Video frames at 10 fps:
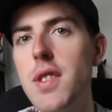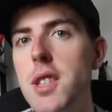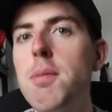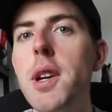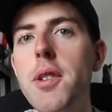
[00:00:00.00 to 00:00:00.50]
of
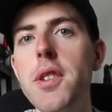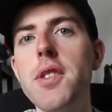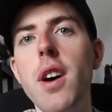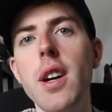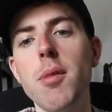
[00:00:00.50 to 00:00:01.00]
this period of
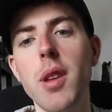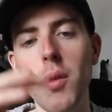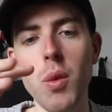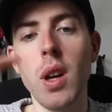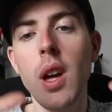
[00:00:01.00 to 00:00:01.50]
time.
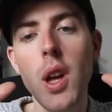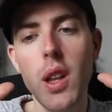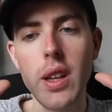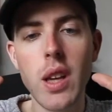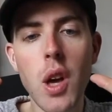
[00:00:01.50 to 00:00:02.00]
Like
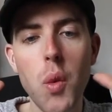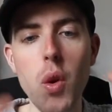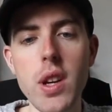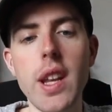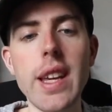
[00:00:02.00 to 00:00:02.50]

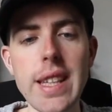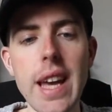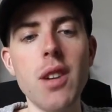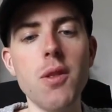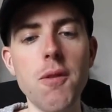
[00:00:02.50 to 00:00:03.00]
what can I
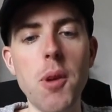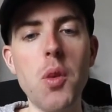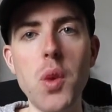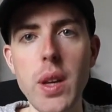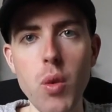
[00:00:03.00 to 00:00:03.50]
get out of my
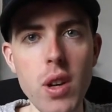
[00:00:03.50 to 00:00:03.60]
week?